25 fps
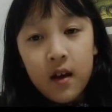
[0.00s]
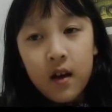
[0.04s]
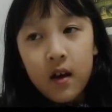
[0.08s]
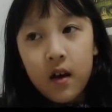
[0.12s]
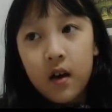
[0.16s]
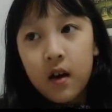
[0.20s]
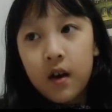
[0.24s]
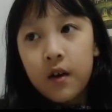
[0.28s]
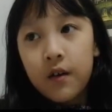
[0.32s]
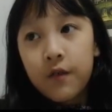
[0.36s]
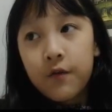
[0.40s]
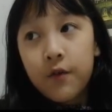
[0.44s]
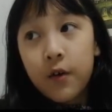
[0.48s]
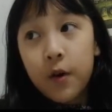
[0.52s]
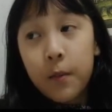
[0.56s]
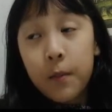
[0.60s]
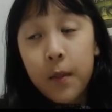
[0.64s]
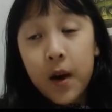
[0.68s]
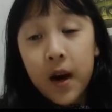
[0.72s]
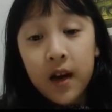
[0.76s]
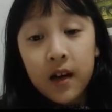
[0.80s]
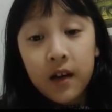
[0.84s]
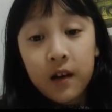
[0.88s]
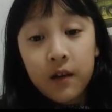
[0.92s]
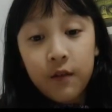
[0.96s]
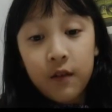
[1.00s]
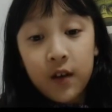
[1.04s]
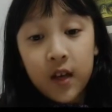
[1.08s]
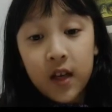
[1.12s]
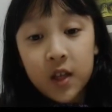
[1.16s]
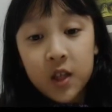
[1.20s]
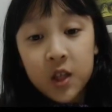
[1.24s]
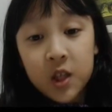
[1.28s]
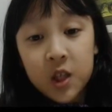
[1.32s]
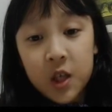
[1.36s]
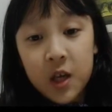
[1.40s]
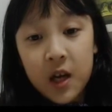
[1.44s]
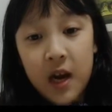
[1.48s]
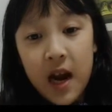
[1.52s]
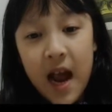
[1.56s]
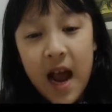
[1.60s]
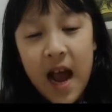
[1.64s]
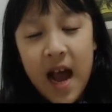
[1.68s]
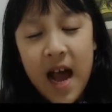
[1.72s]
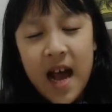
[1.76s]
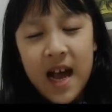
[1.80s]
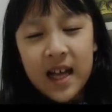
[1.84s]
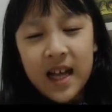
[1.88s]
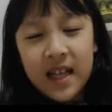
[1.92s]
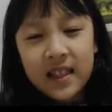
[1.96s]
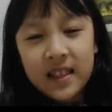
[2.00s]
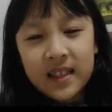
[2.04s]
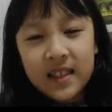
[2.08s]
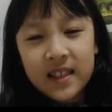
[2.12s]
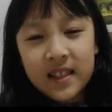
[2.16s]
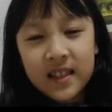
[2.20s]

of Hermione Granger and